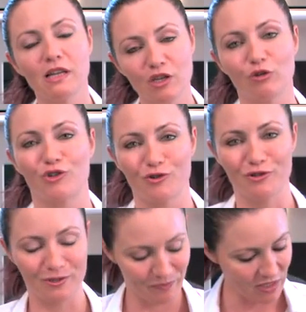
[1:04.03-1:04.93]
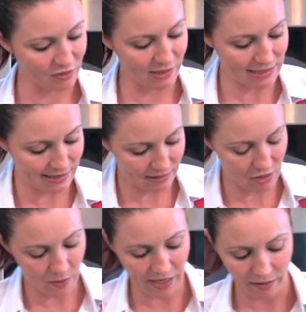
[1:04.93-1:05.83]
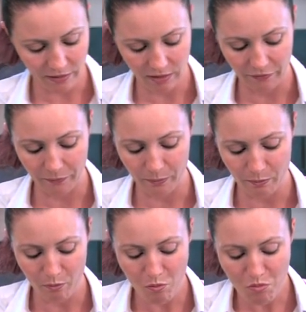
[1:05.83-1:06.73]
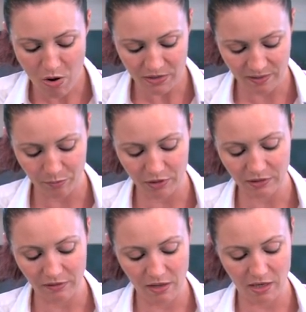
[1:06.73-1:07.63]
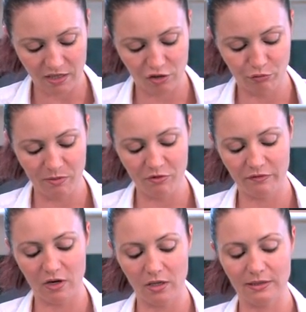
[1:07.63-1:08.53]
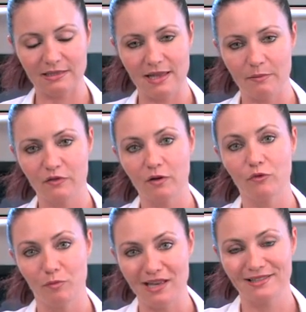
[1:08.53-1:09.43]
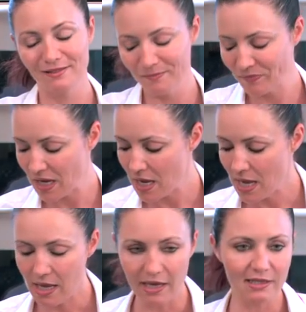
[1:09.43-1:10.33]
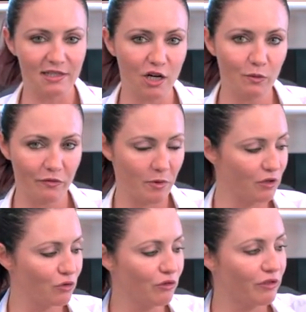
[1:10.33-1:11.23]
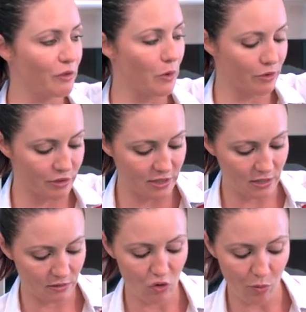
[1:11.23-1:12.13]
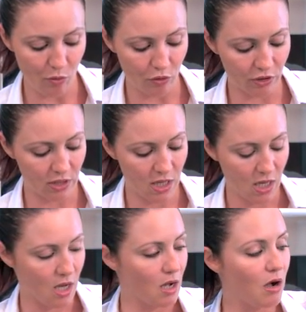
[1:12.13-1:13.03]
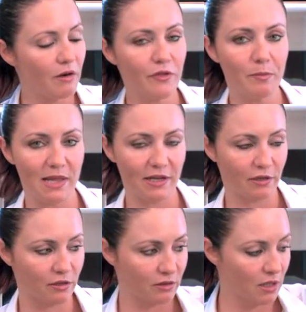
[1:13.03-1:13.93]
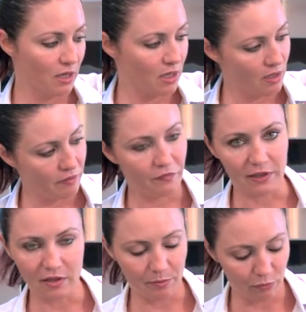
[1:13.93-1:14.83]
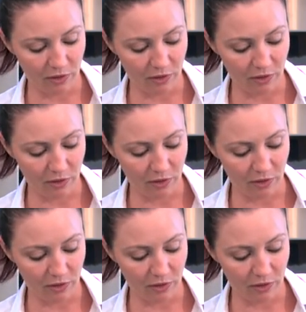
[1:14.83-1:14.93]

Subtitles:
really your choice. So let's get going. The most important thing is to remove all the stems from the basil and start with about 2/3, no more, of the blender filled up